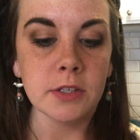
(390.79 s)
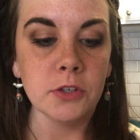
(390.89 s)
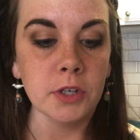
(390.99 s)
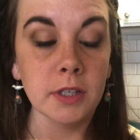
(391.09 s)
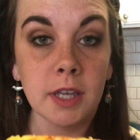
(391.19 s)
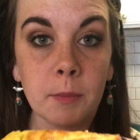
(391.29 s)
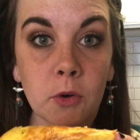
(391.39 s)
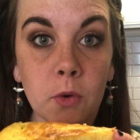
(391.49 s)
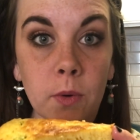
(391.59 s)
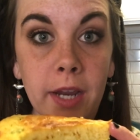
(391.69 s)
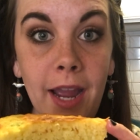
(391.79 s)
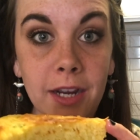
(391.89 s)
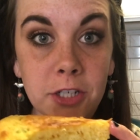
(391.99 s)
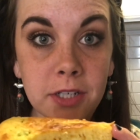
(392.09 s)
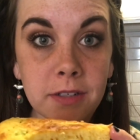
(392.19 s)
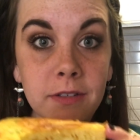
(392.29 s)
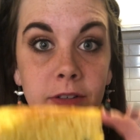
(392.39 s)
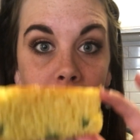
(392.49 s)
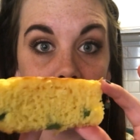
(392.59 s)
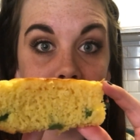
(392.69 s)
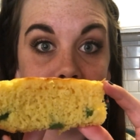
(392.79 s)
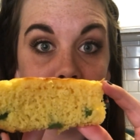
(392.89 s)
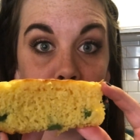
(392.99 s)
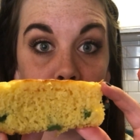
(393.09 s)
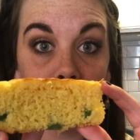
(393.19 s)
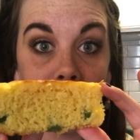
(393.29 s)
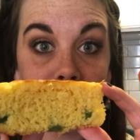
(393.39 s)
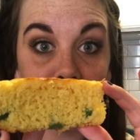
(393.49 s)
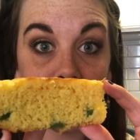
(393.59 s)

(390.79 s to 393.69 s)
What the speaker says: during the chemical reaction caused it to rise.